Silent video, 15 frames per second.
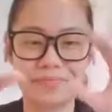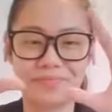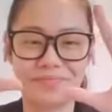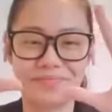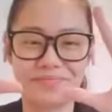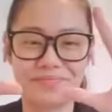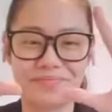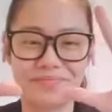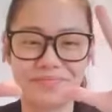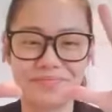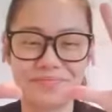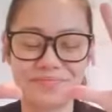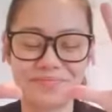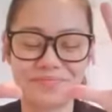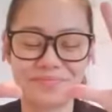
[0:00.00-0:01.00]

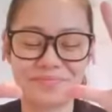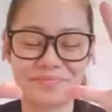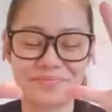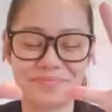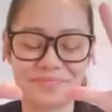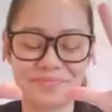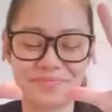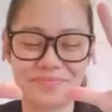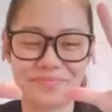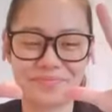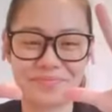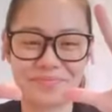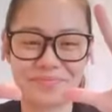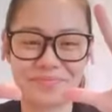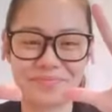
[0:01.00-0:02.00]

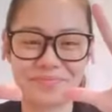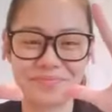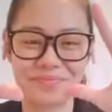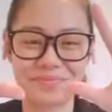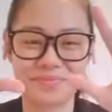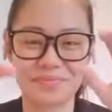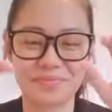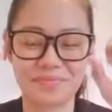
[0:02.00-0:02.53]
[no speech]